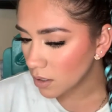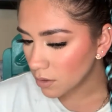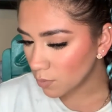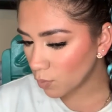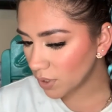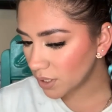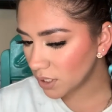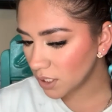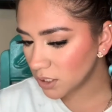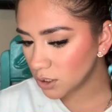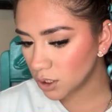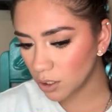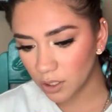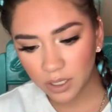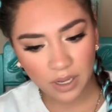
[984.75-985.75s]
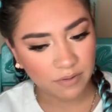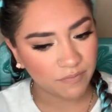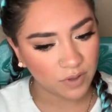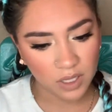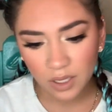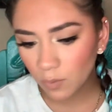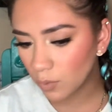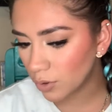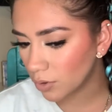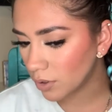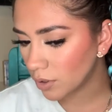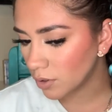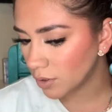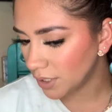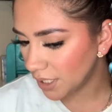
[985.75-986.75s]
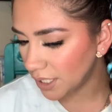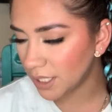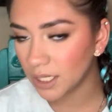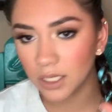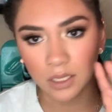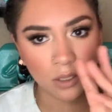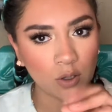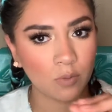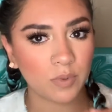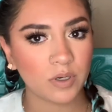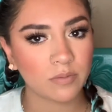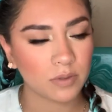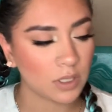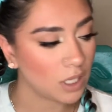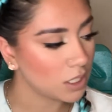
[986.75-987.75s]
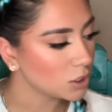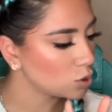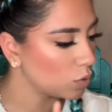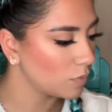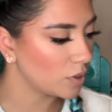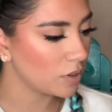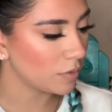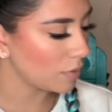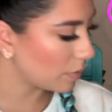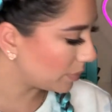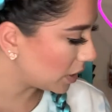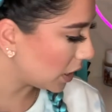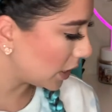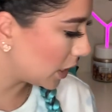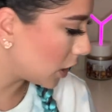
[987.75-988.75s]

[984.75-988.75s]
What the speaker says: With this look, I feel like we're needing a little bit of gloss, so I'm gonna apply a